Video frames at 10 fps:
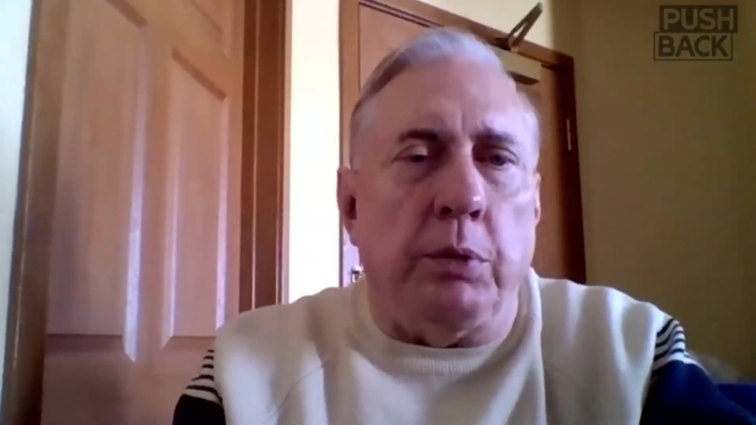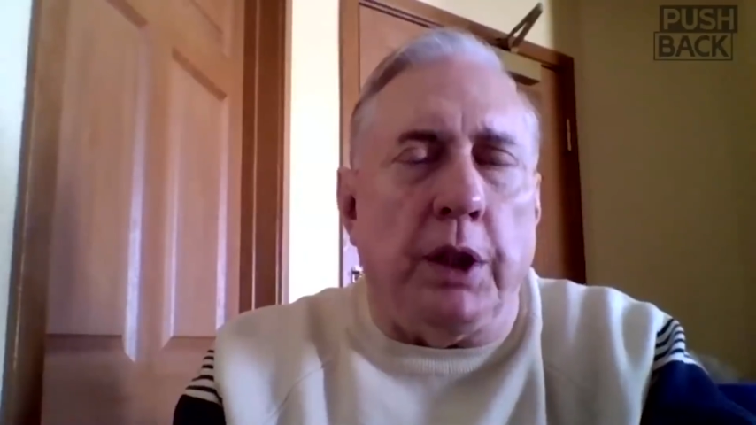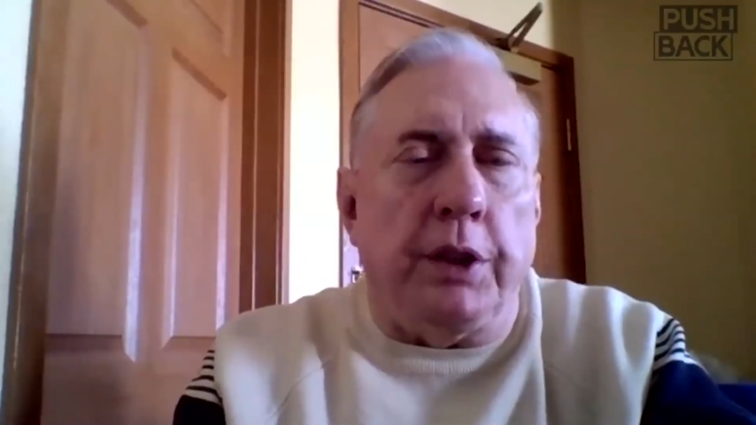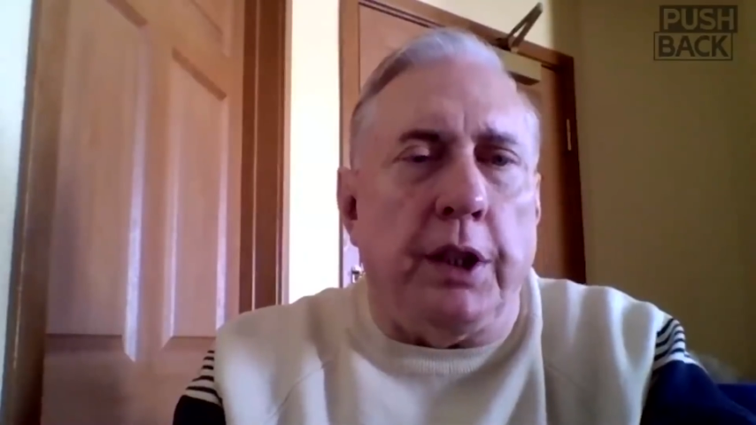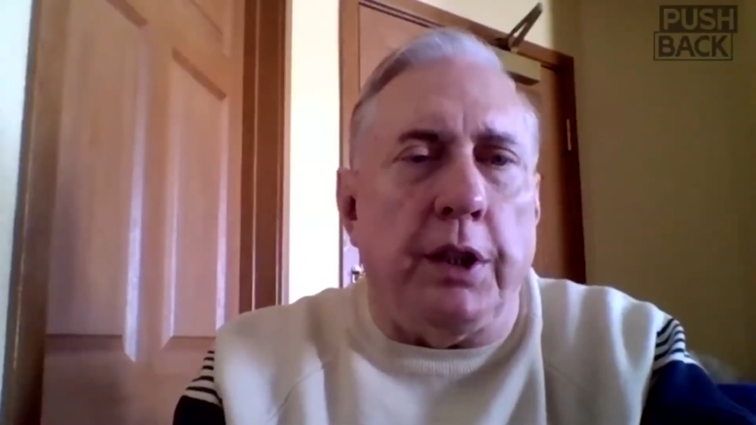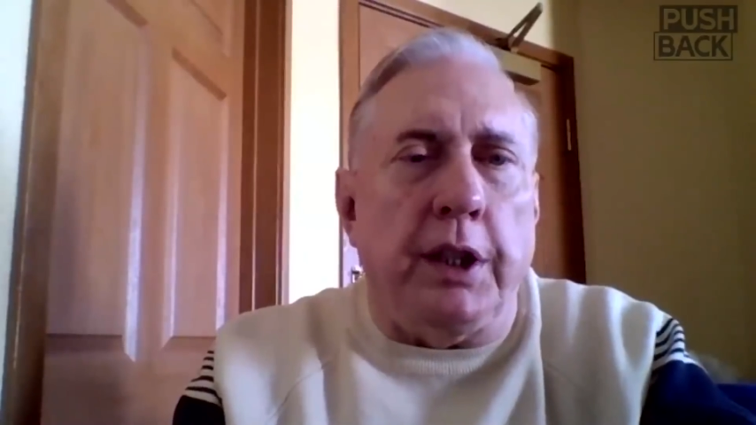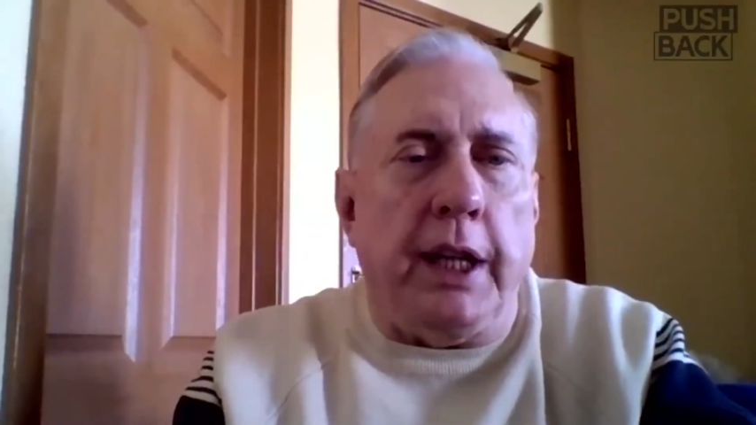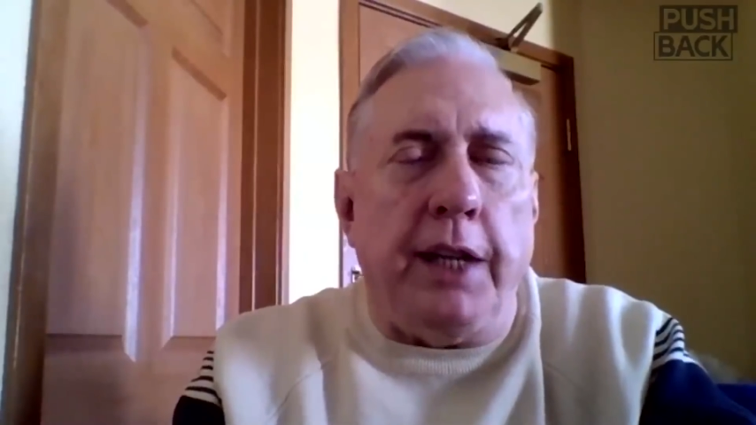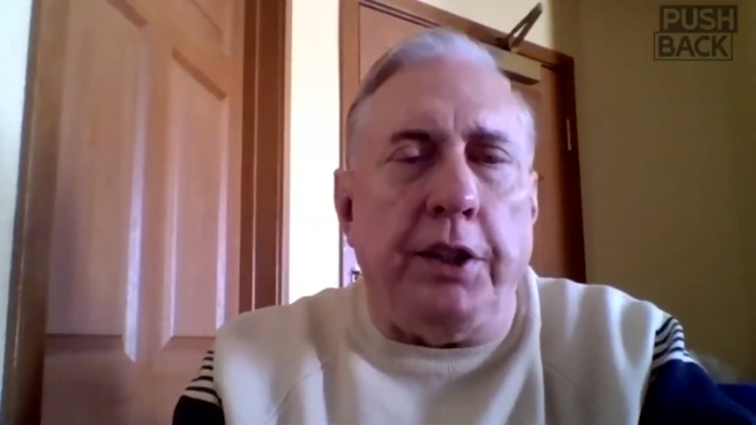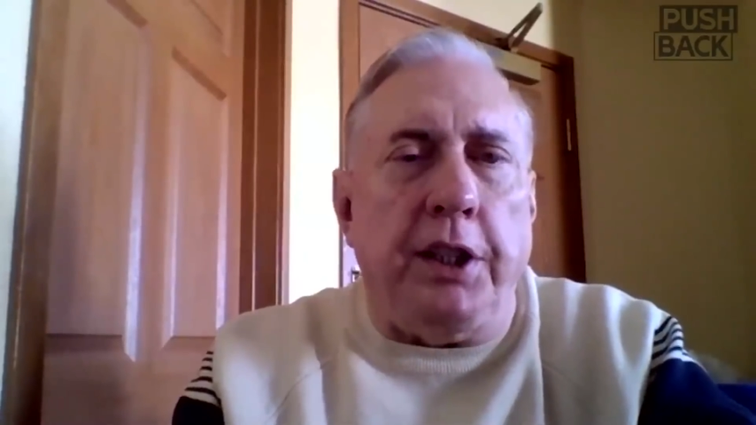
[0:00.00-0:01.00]
well, they're an
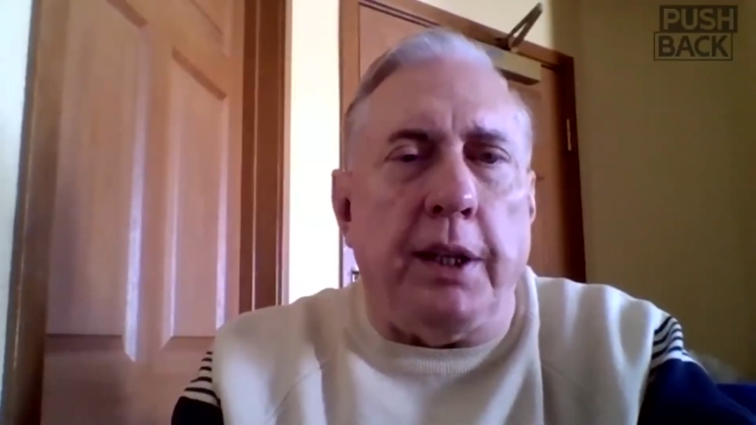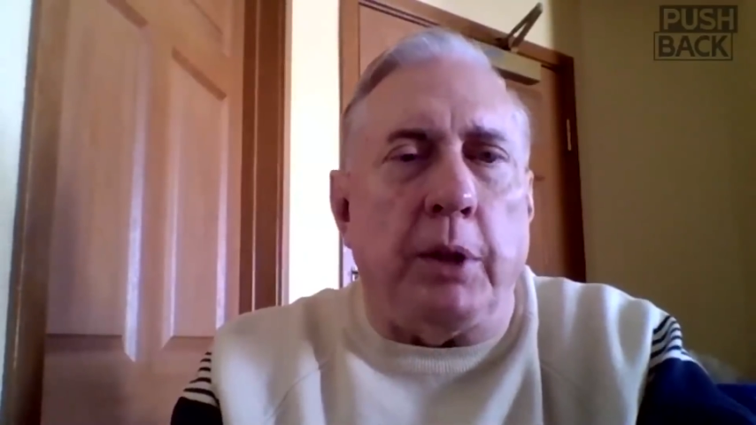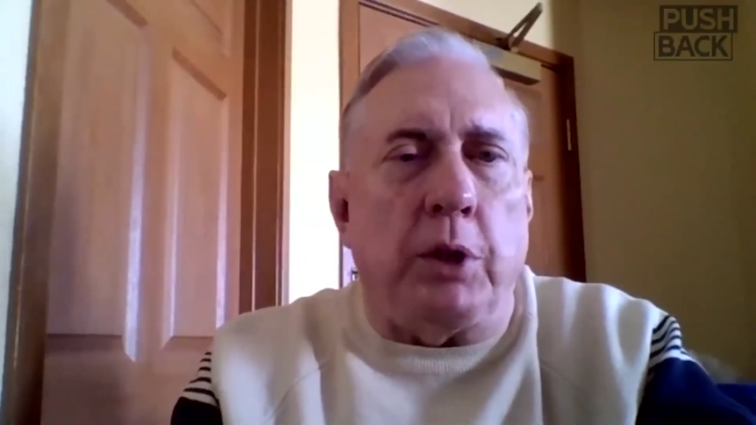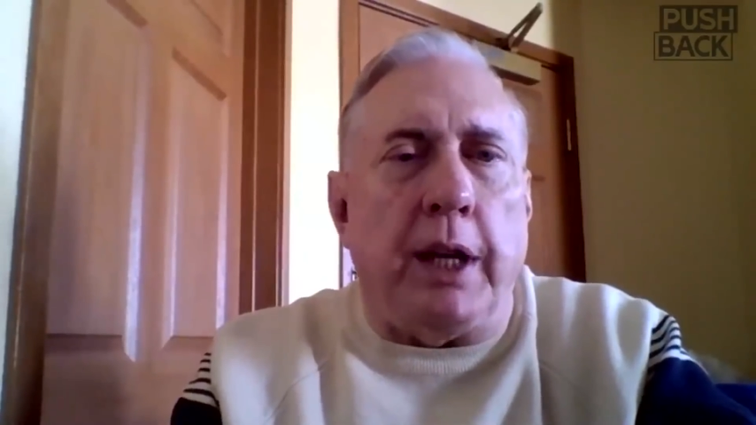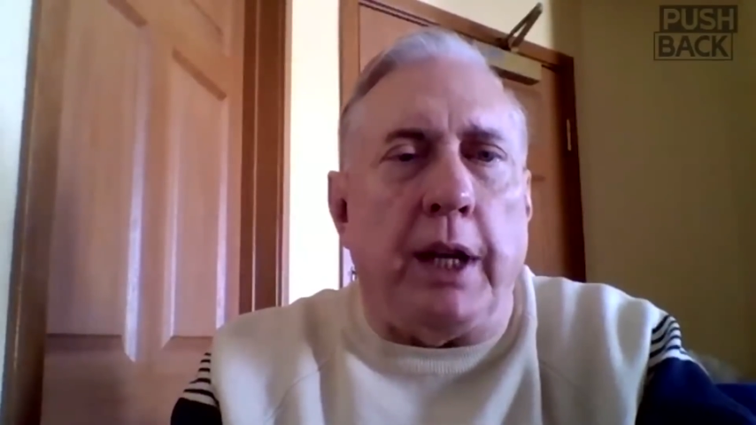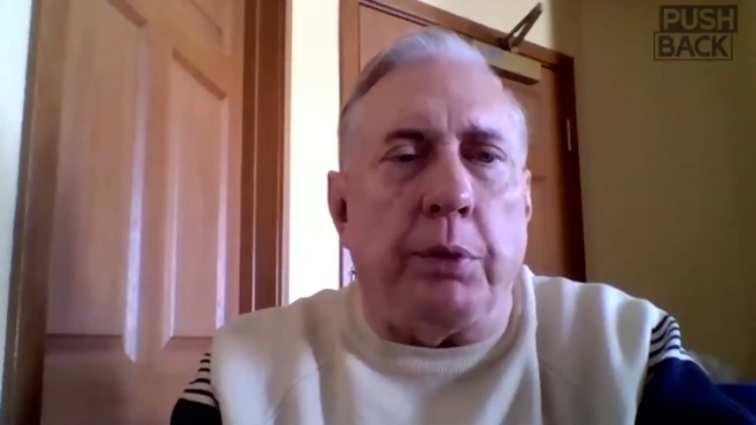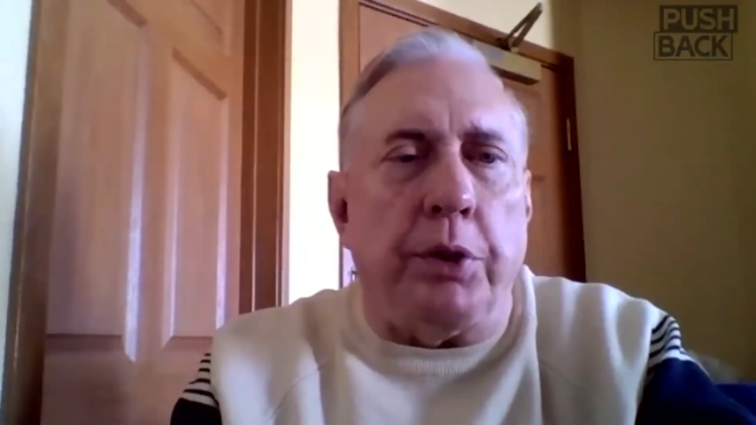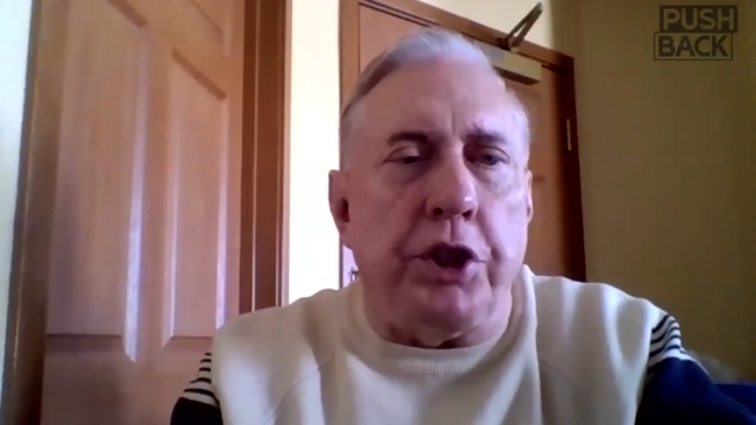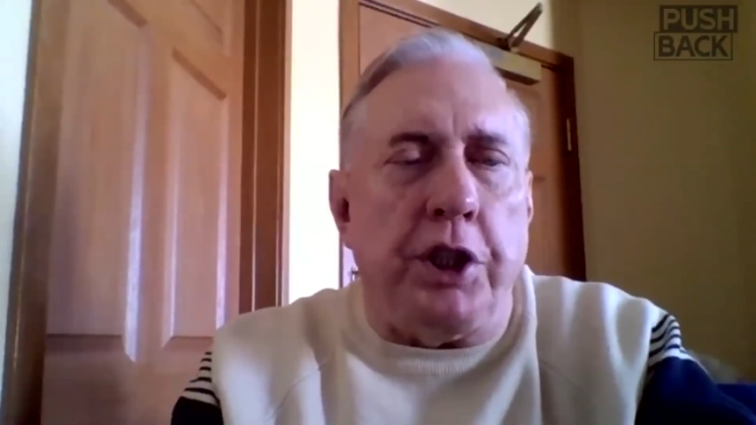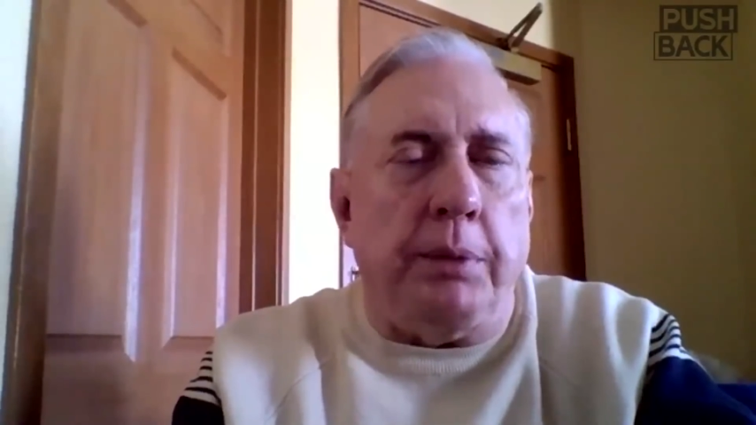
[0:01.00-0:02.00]
anti-democratic
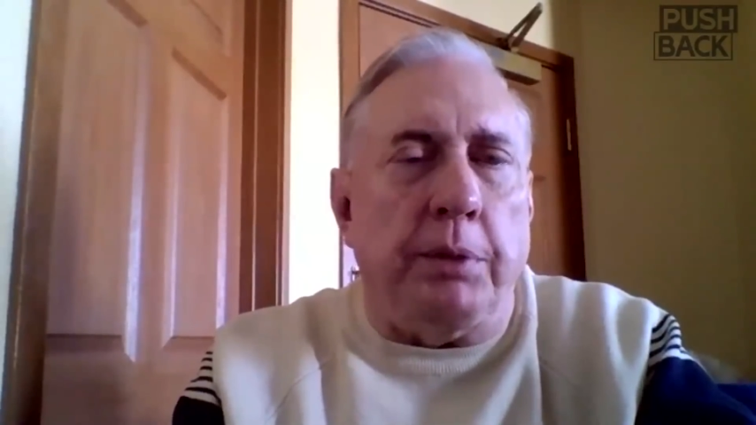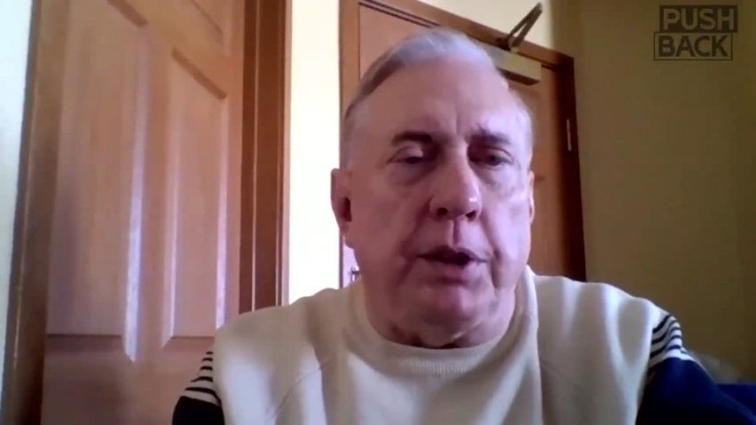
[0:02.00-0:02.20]
regime.